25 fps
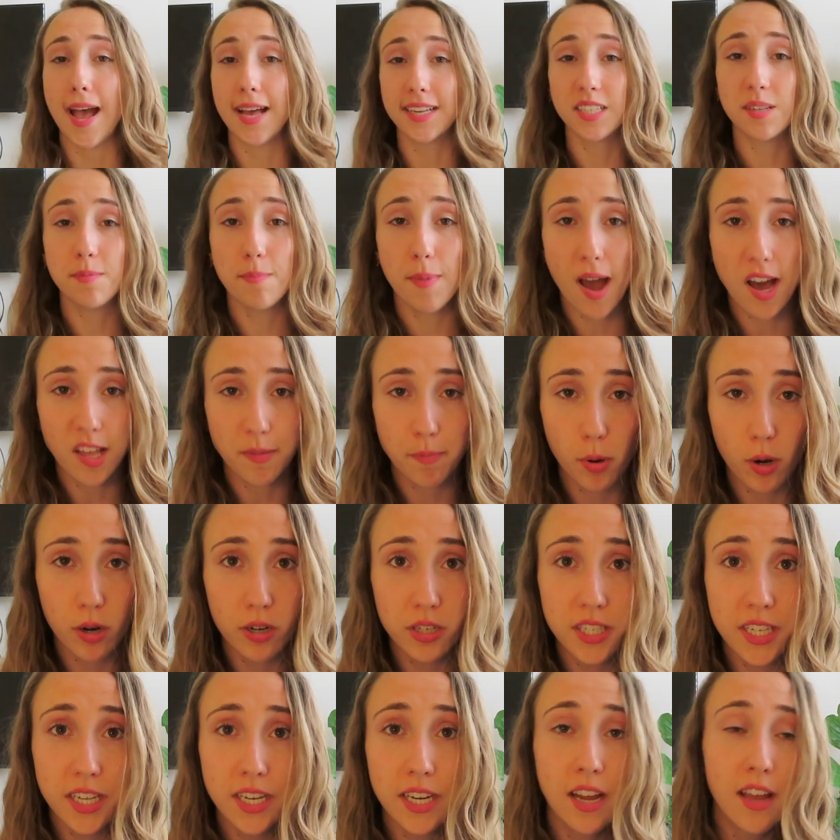As a math
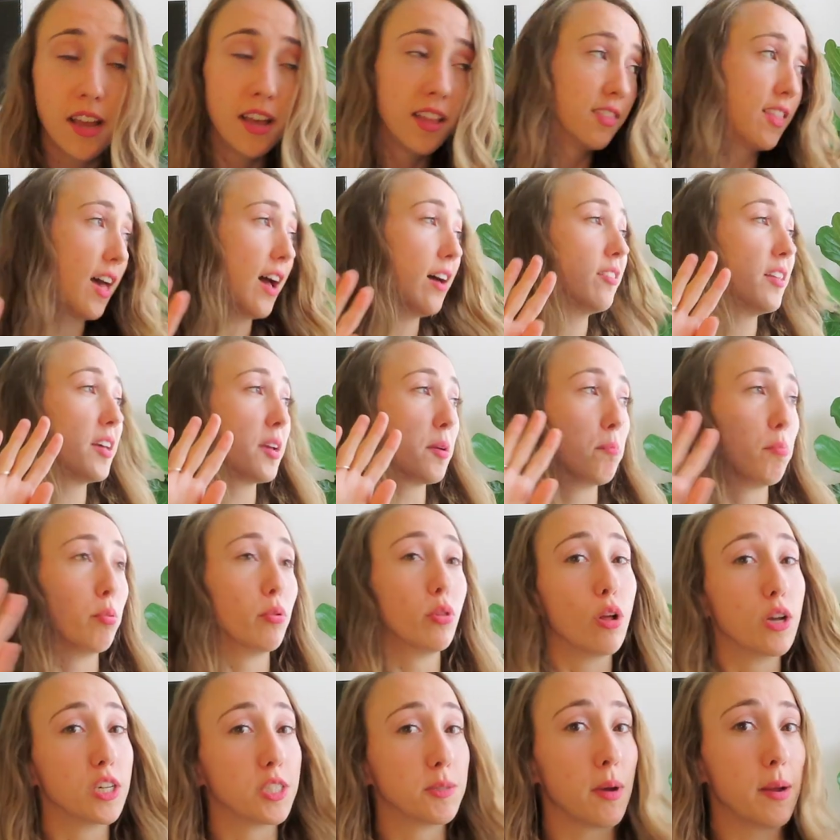person, that like
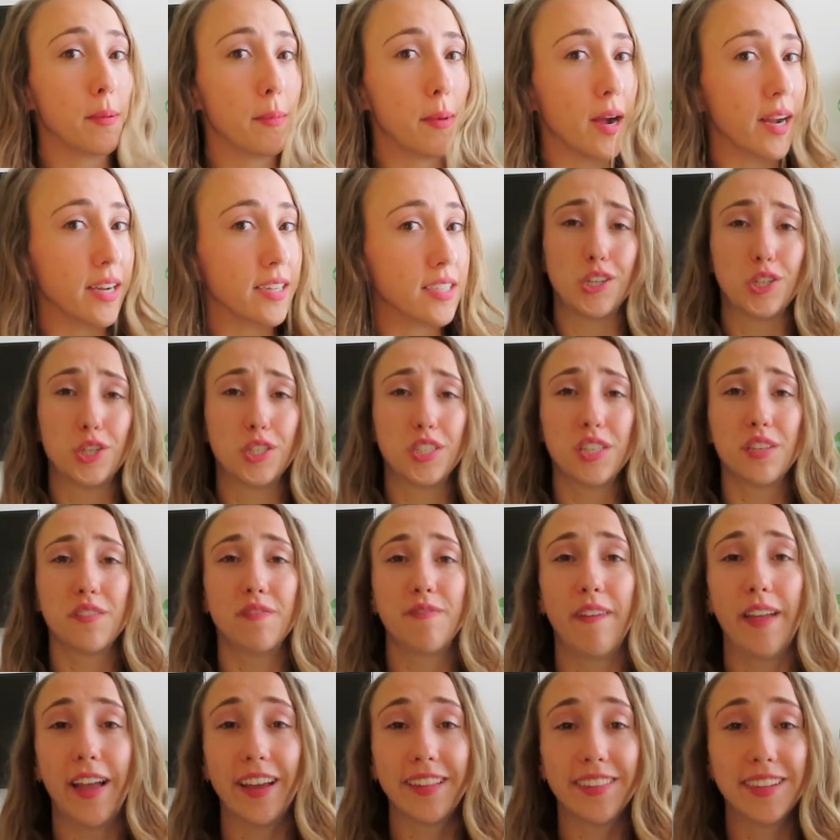blows my mind. Just the
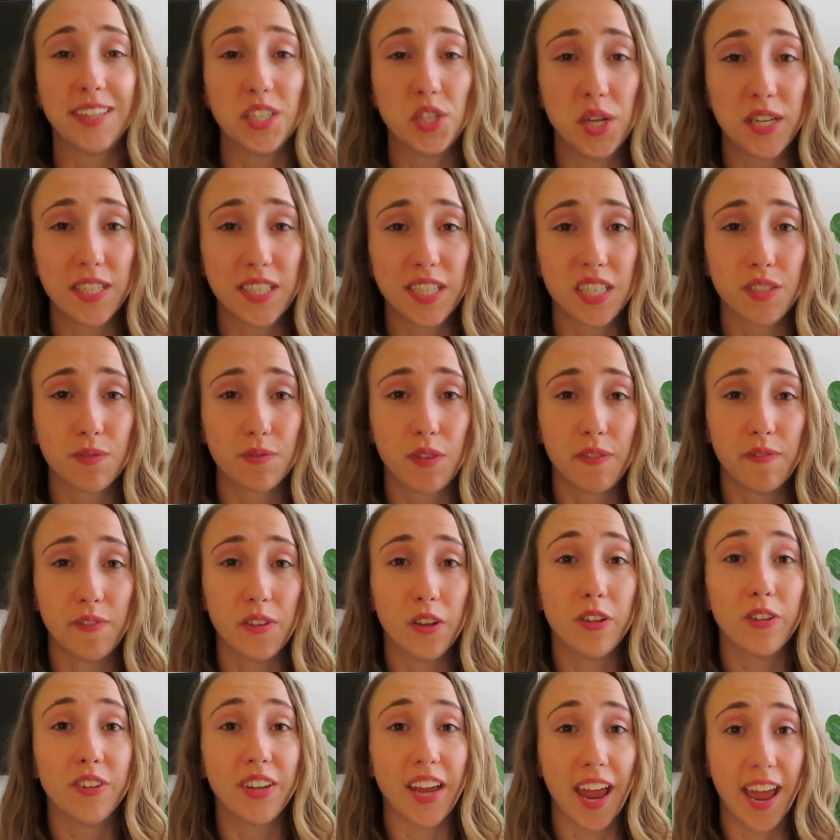fact that Jesus
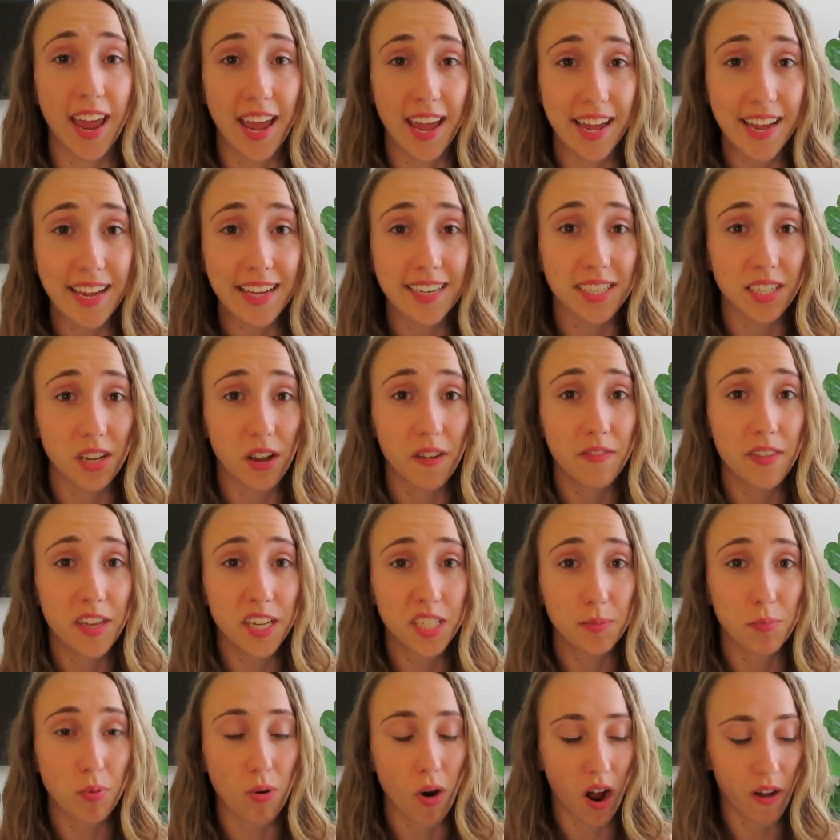fulfilled 8 of
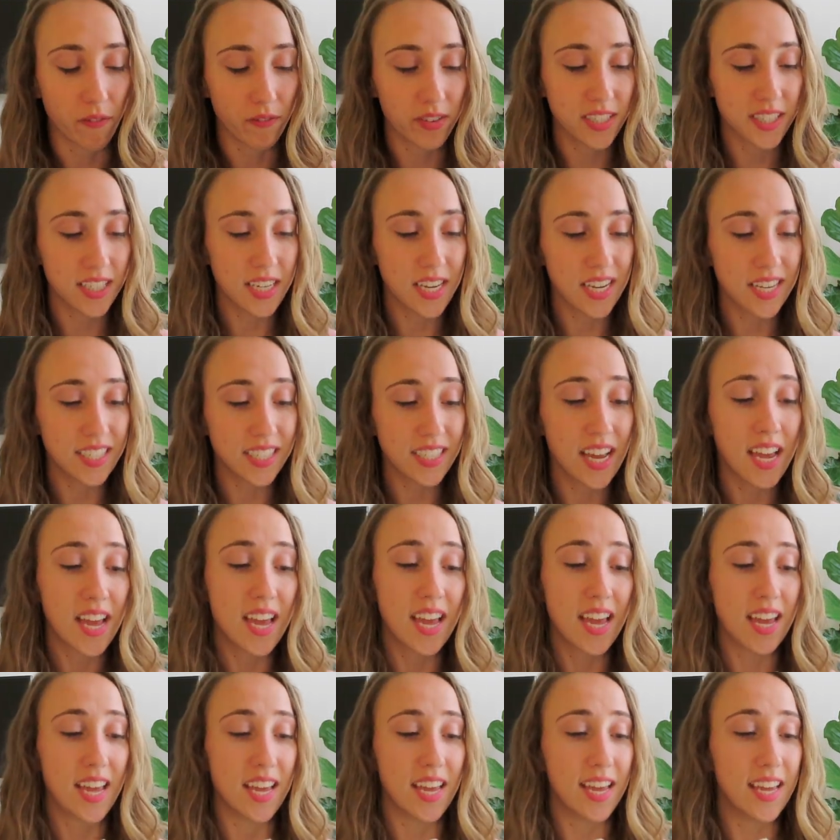these prophecies
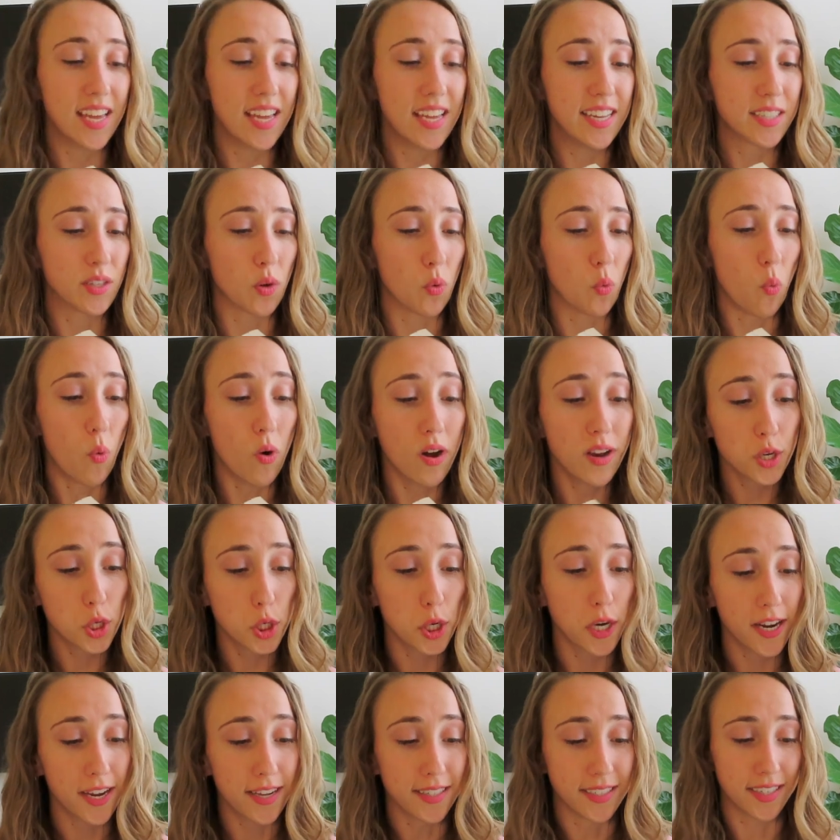is 1
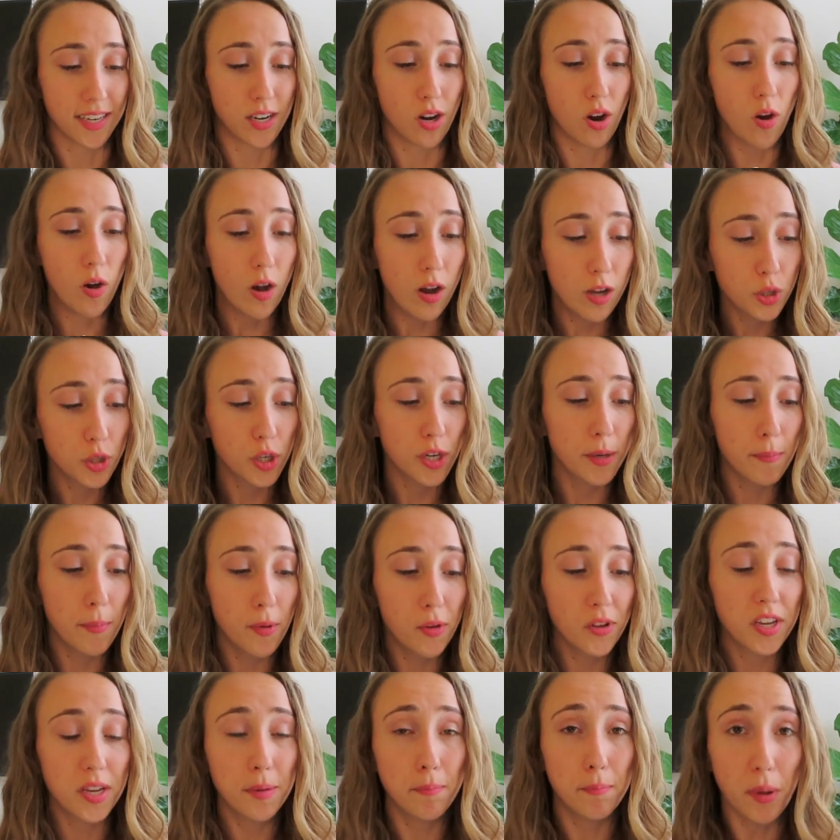chance in 100
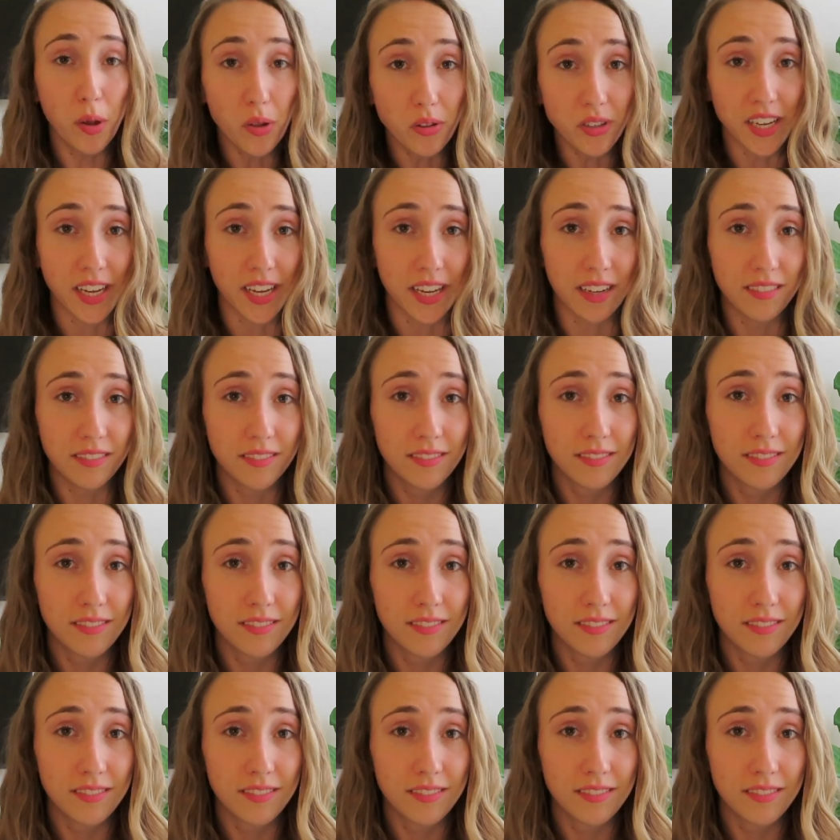million billion.